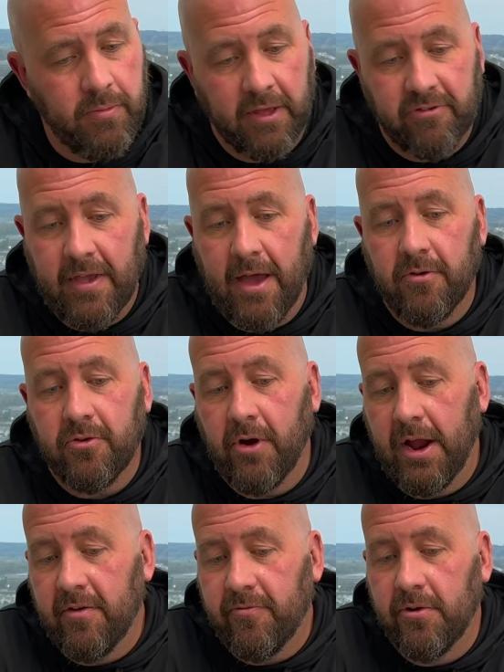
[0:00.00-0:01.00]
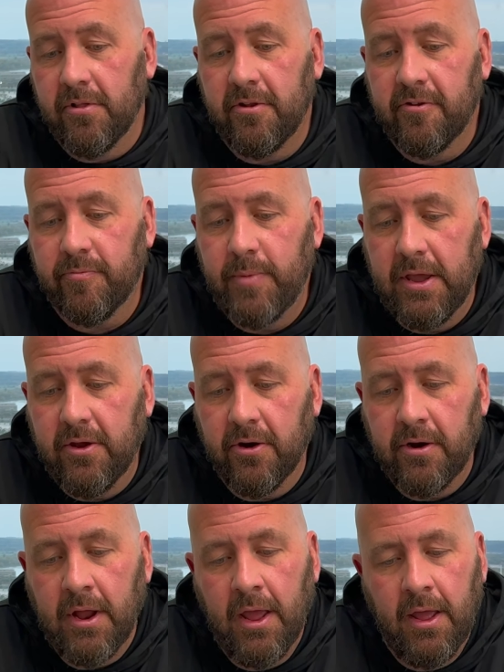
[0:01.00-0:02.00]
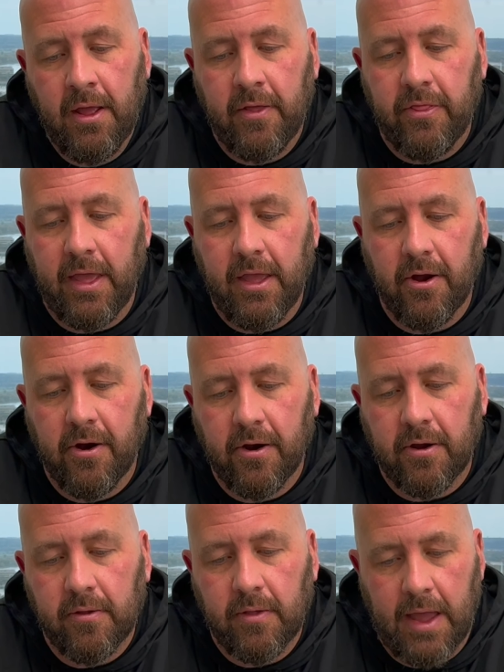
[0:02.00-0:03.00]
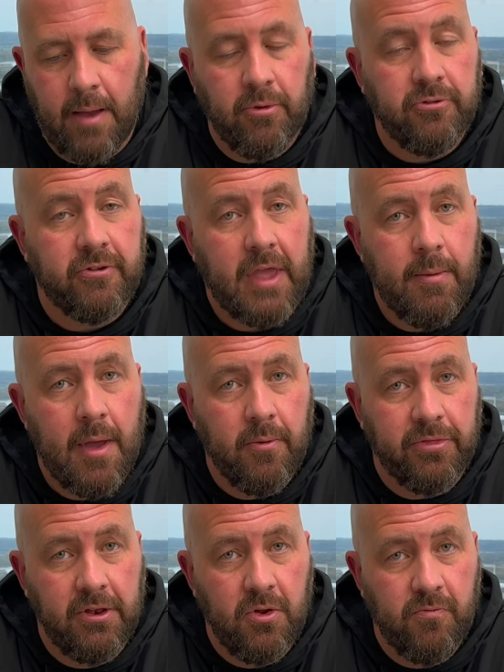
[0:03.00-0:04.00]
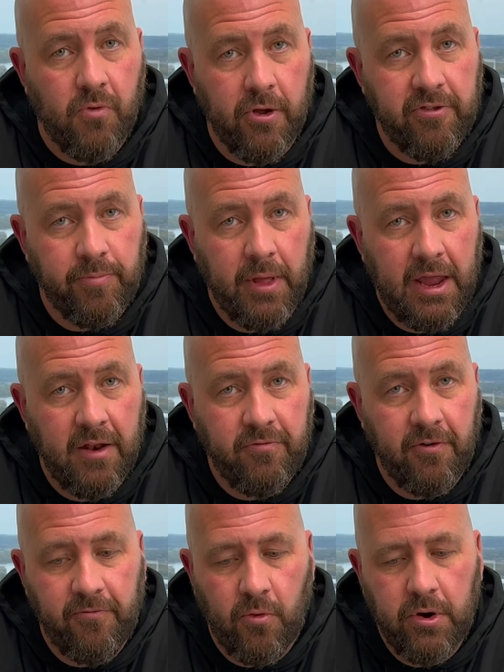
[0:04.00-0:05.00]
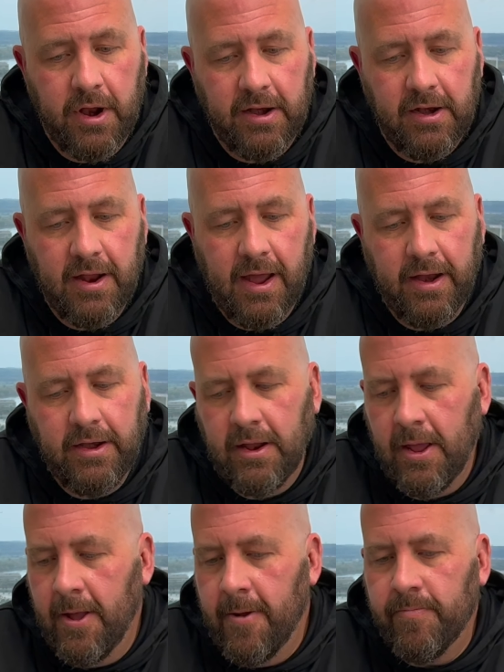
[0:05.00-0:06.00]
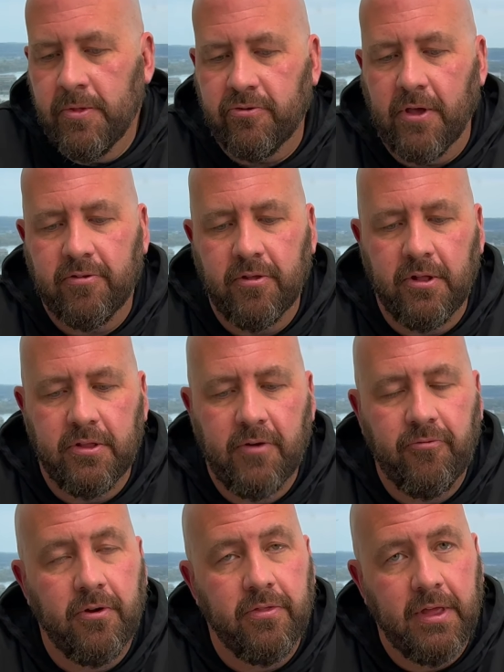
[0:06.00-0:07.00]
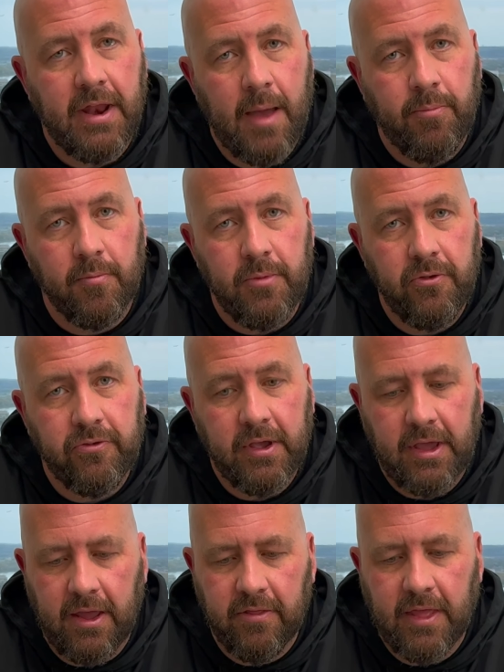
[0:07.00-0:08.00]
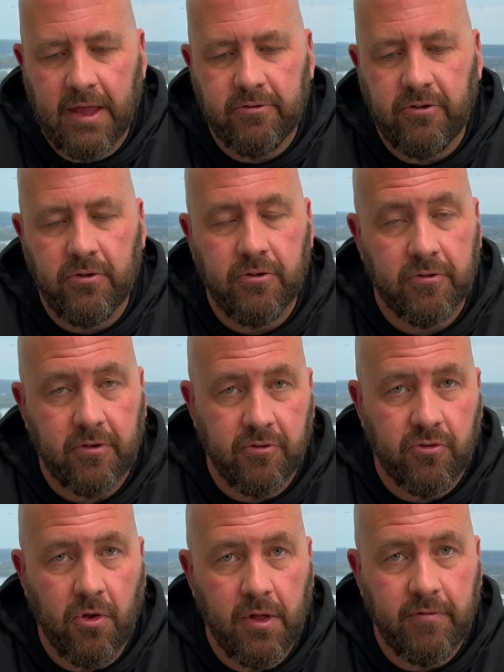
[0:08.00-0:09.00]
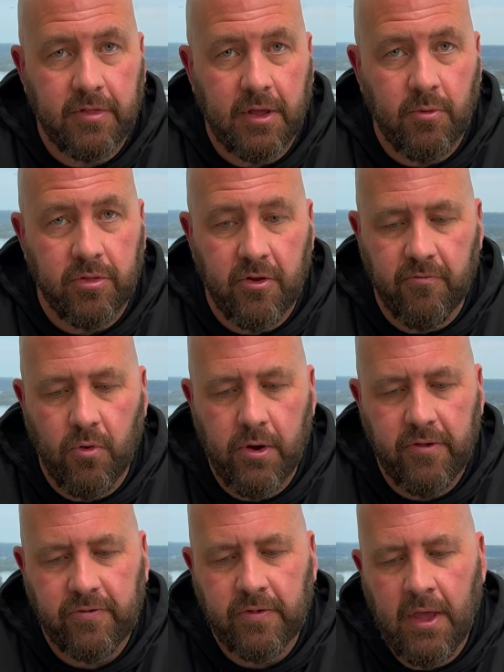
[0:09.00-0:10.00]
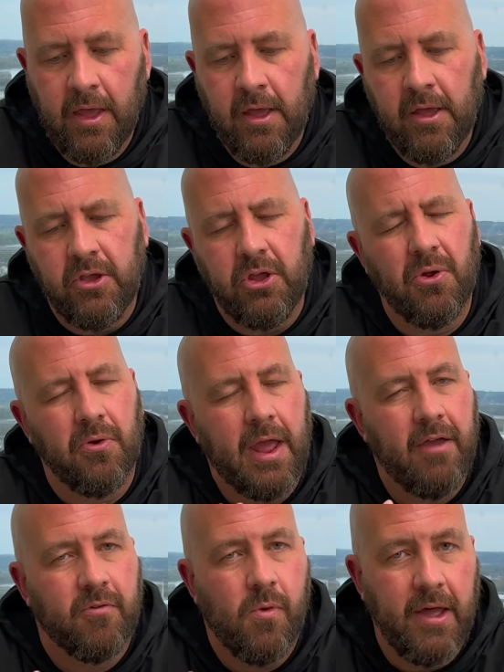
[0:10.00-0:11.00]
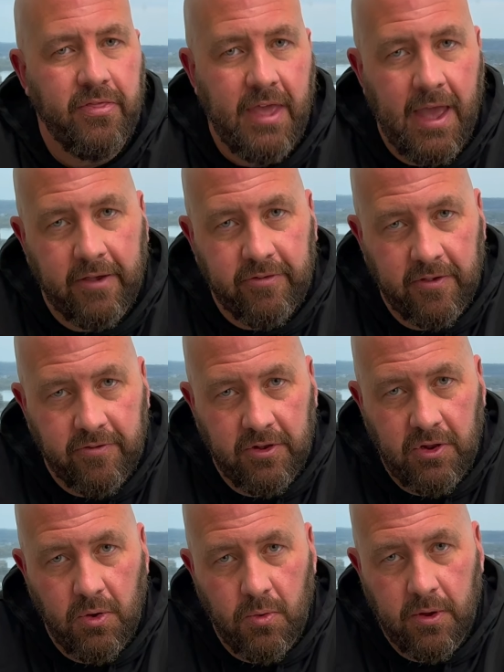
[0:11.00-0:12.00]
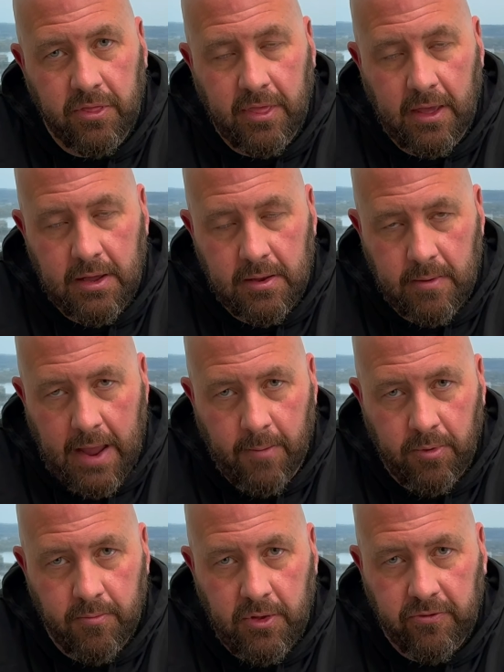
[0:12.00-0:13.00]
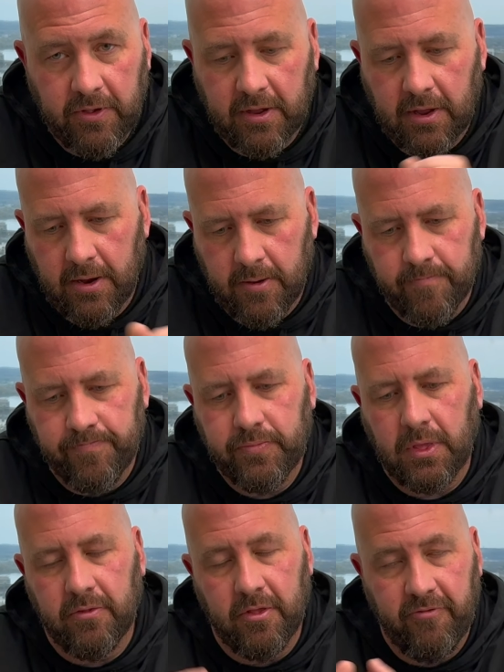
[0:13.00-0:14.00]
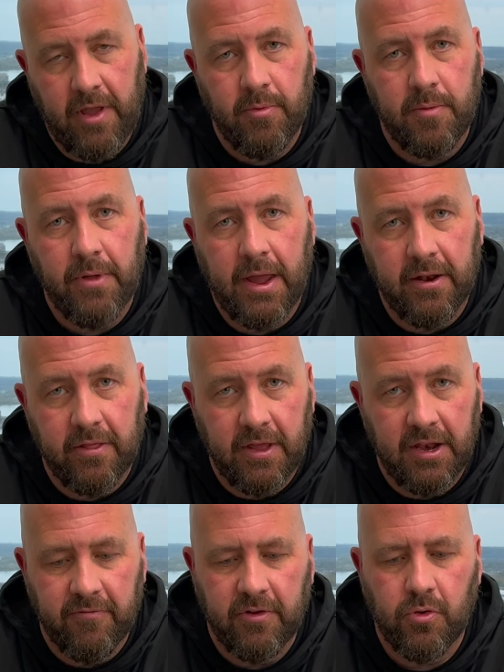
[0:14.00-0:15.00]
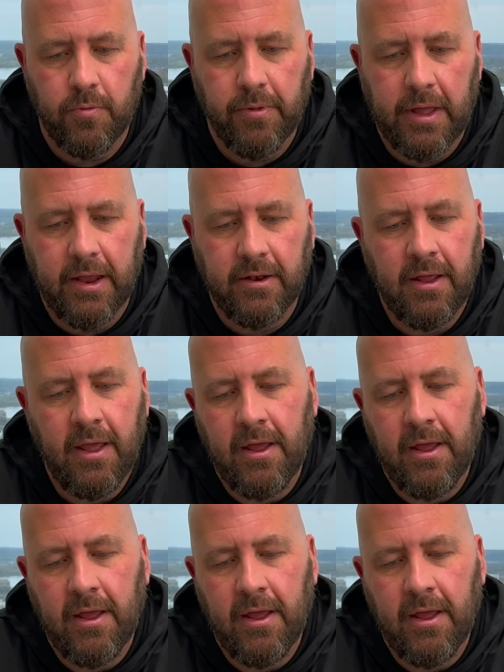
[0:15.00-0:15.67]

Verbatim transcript: They sound great for a little speaker. They are Apple just came out with the new voice plan for 4.99, so that's a little different than Apple Music in that you just control everything with your voice. You don't have quite the access you do with uh, Apple Music, um, the family plan and the individual plan.